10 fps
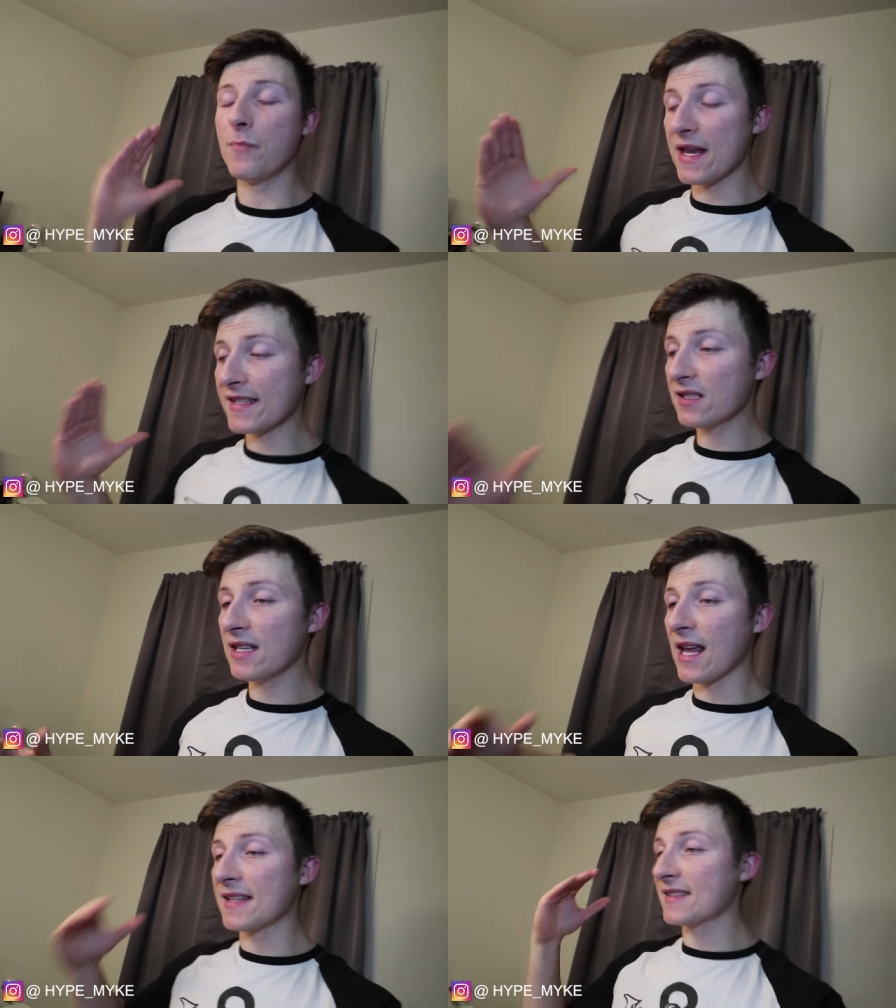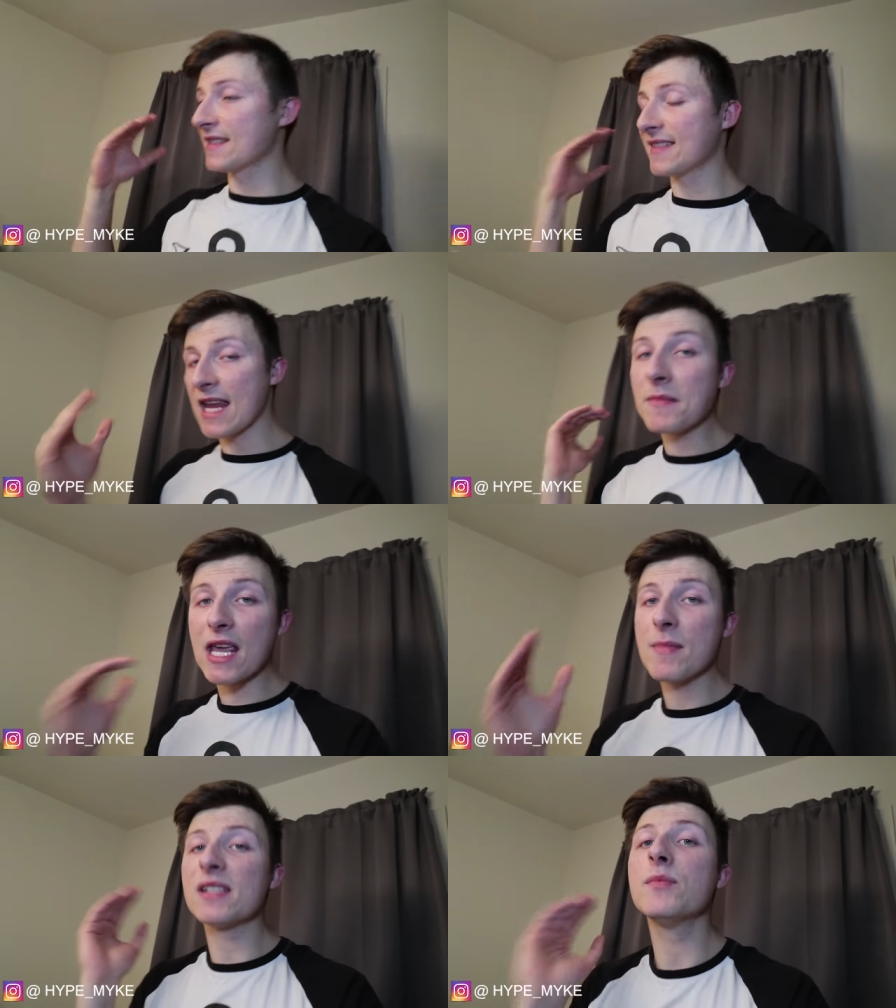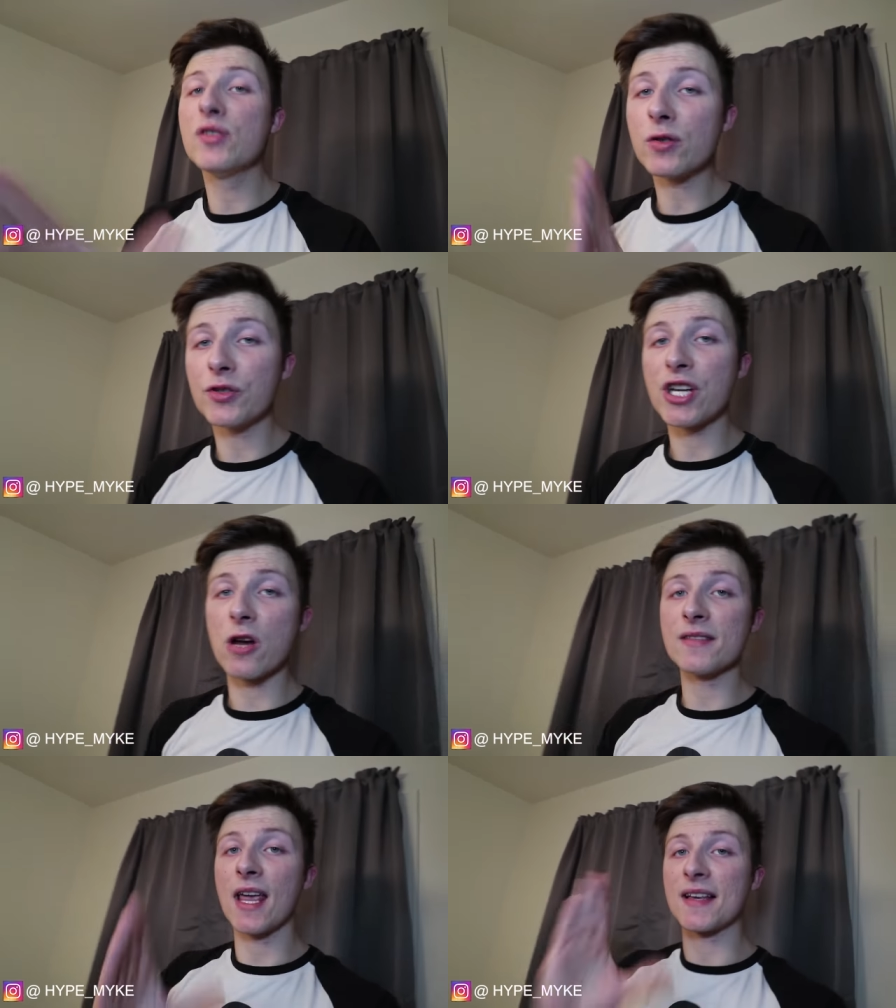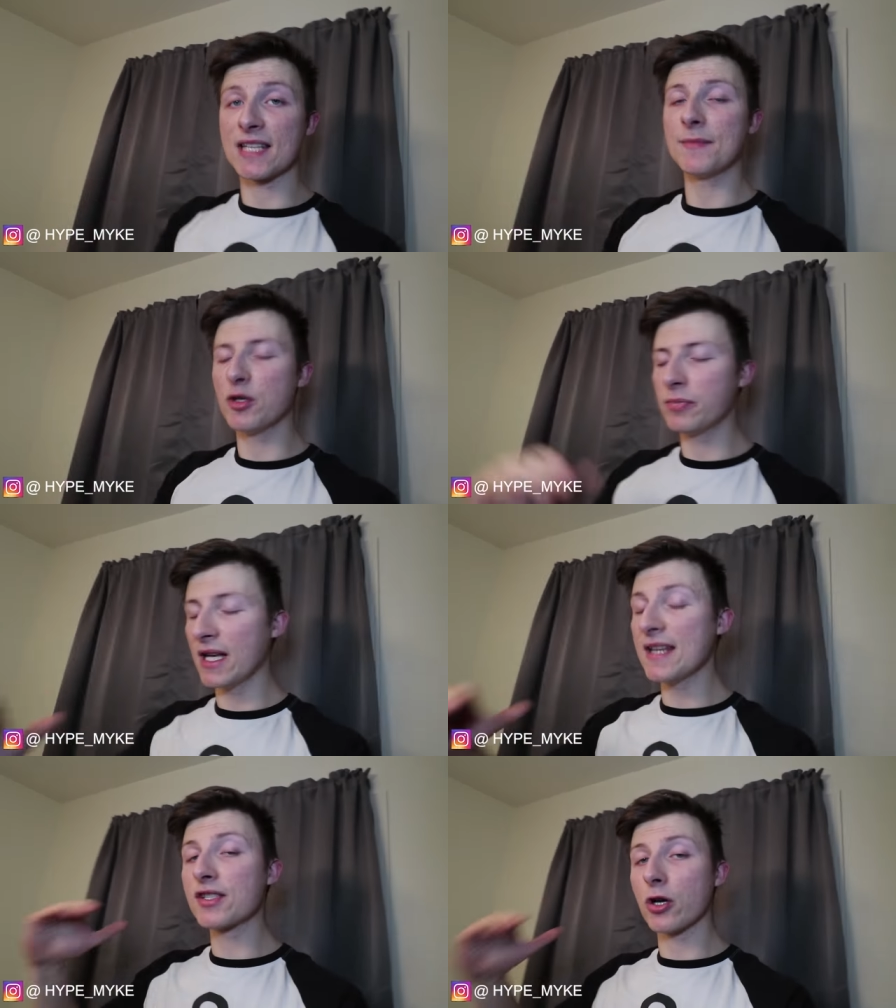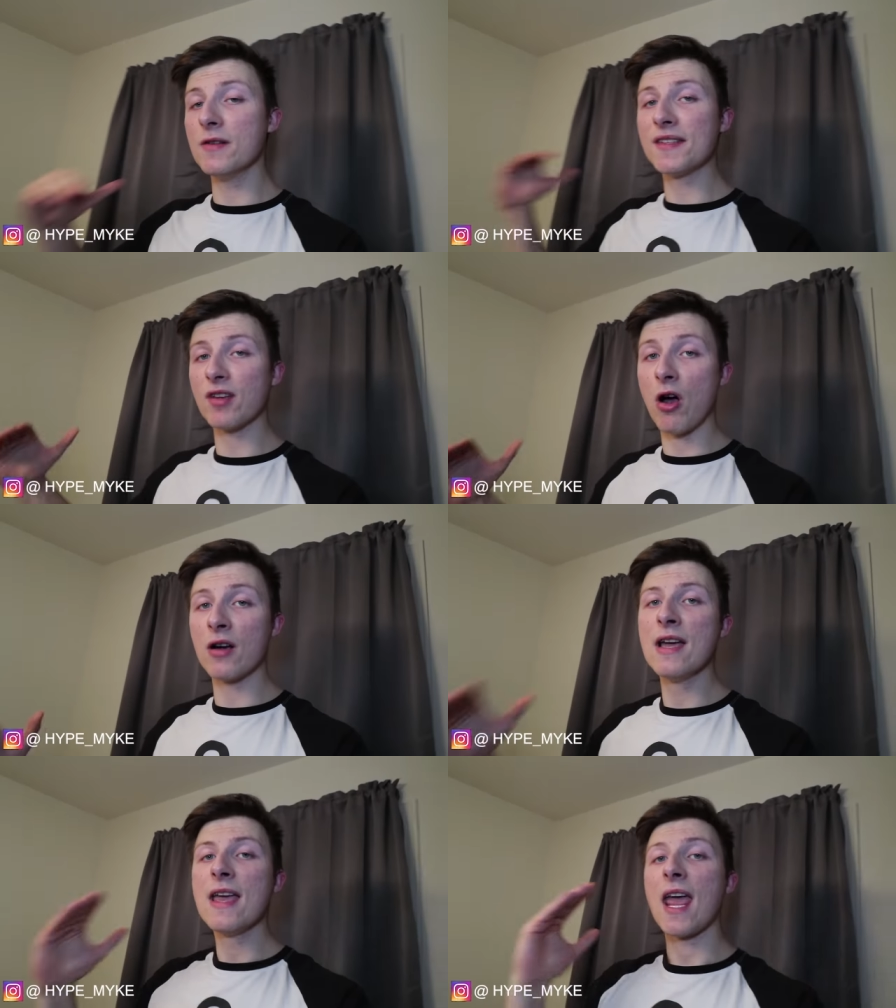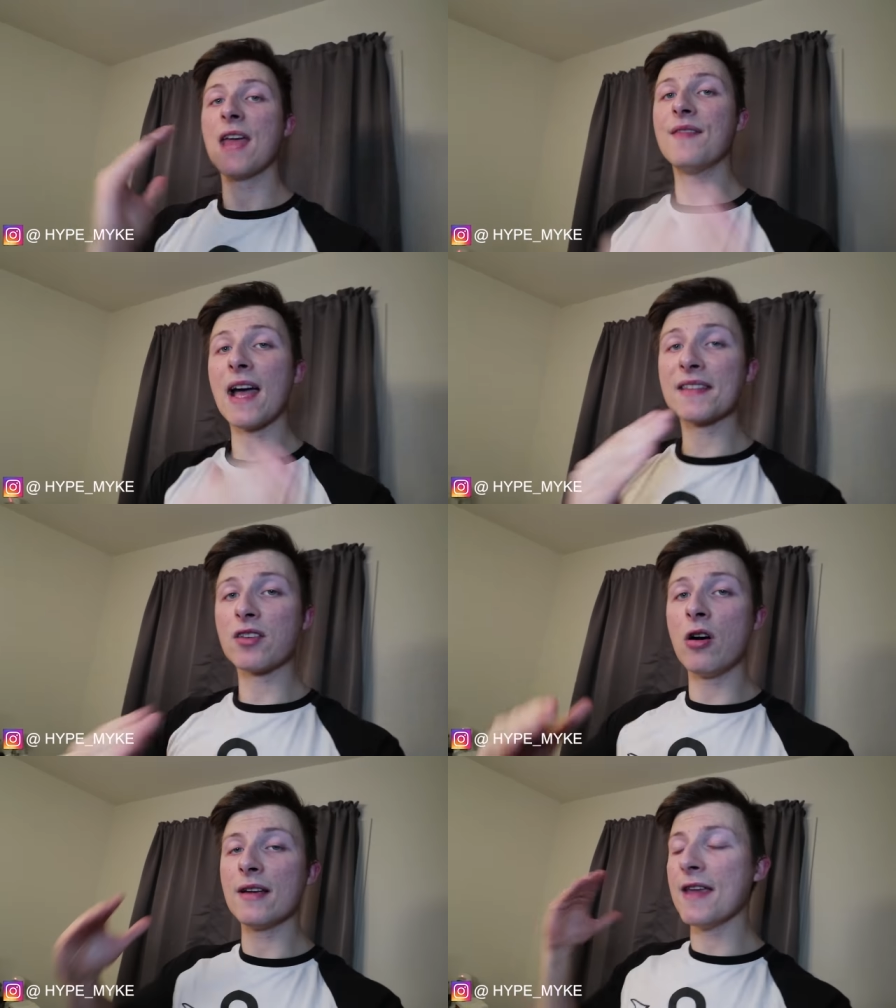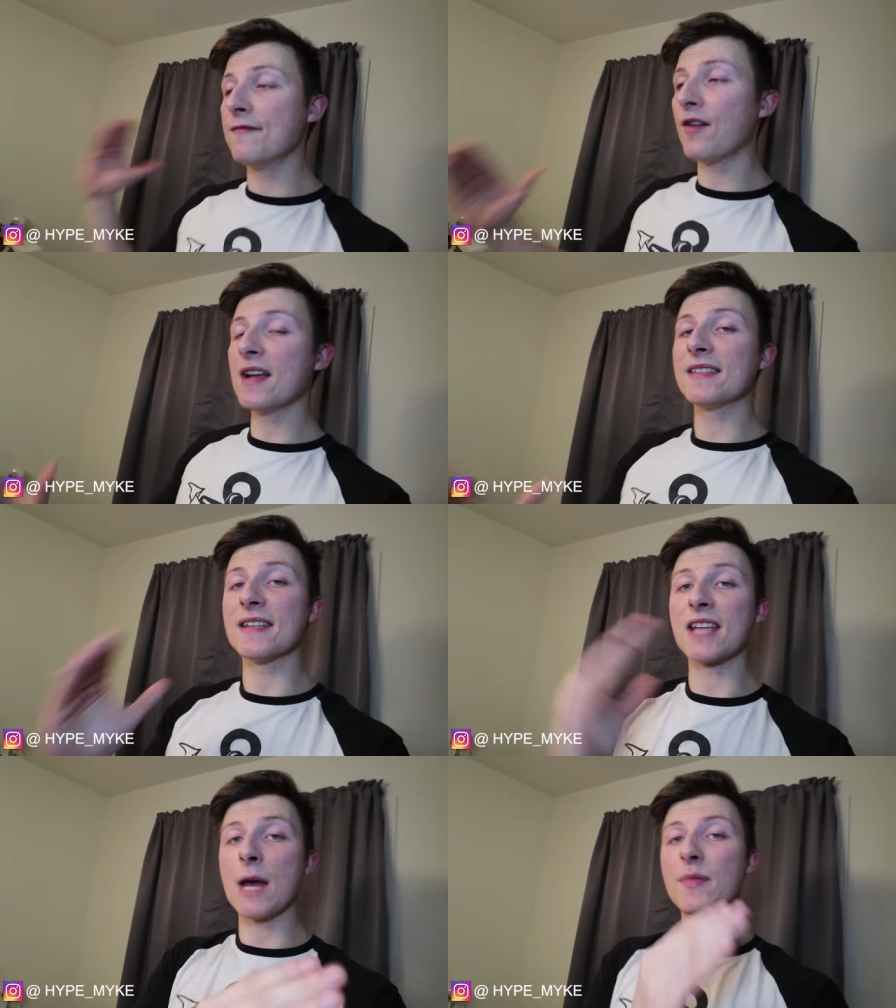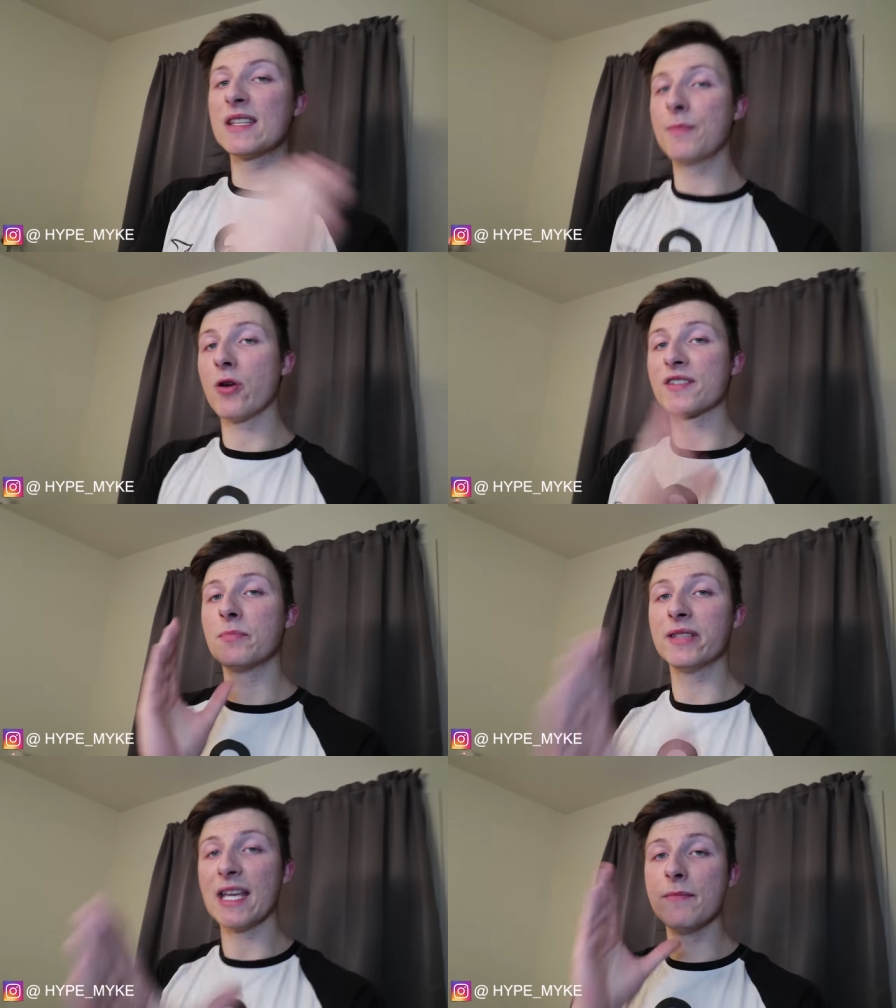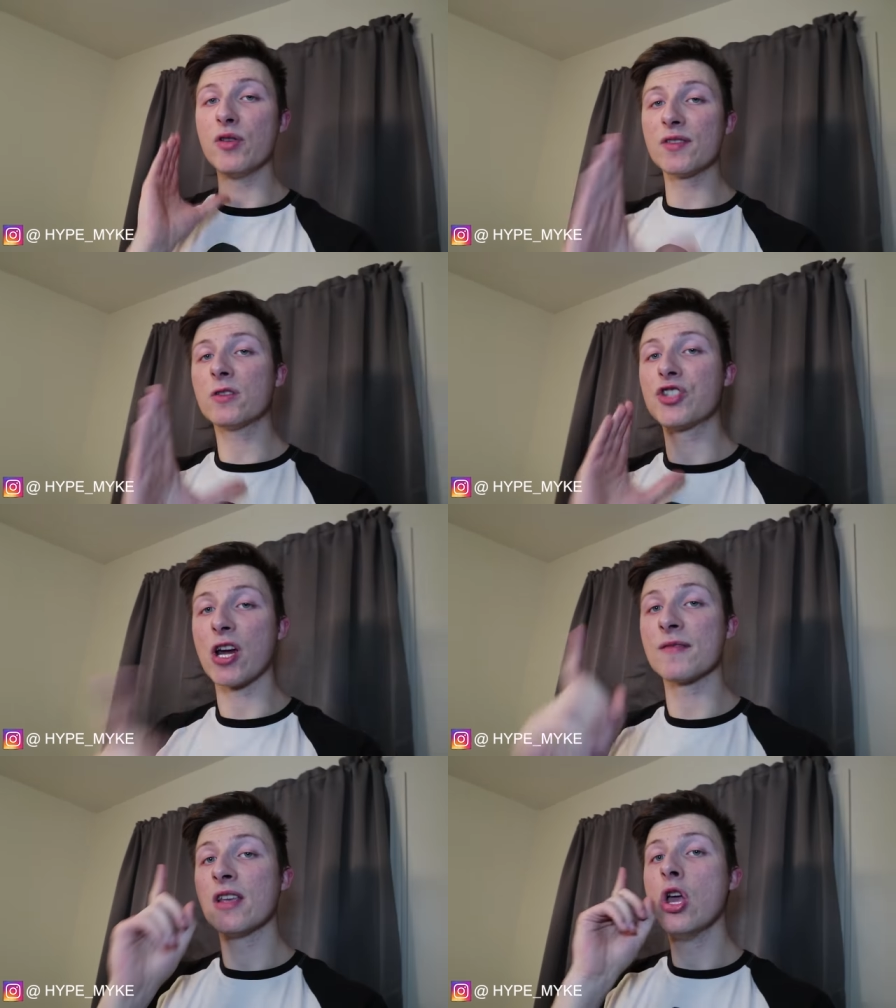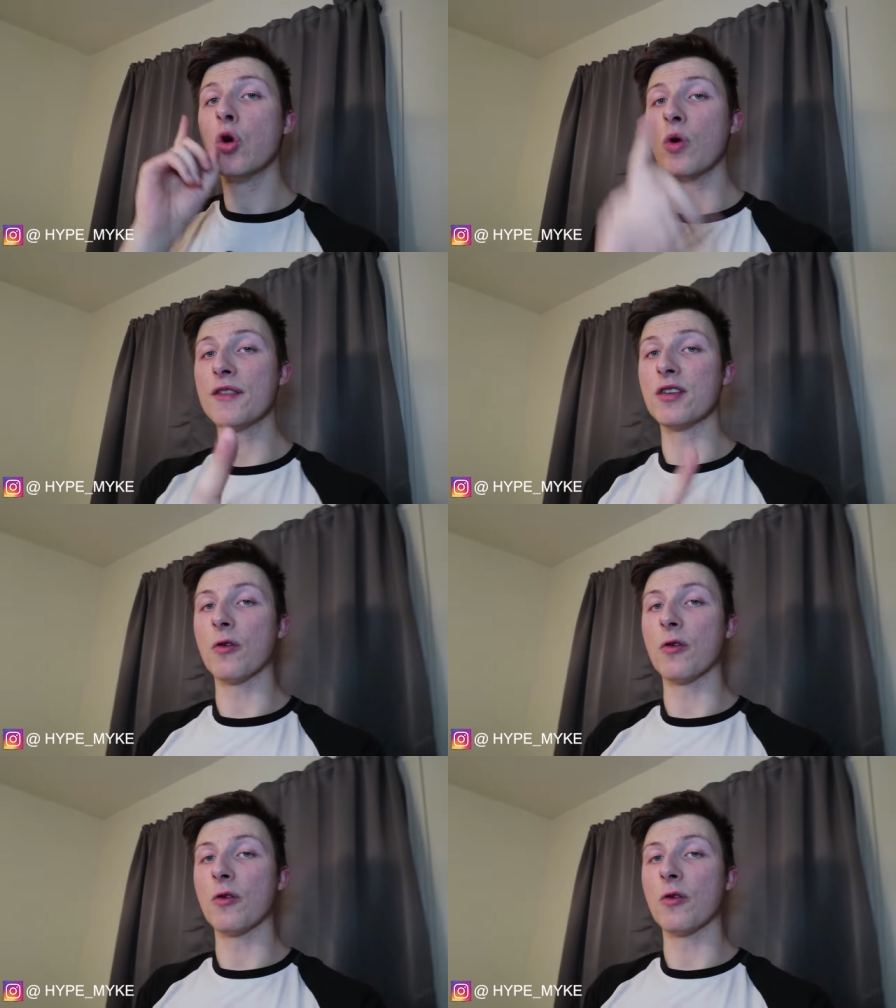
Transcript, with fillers: basically, it's the same game as musical chairs, except you play a certain song and that song invites a type of spirit to play musical chairs with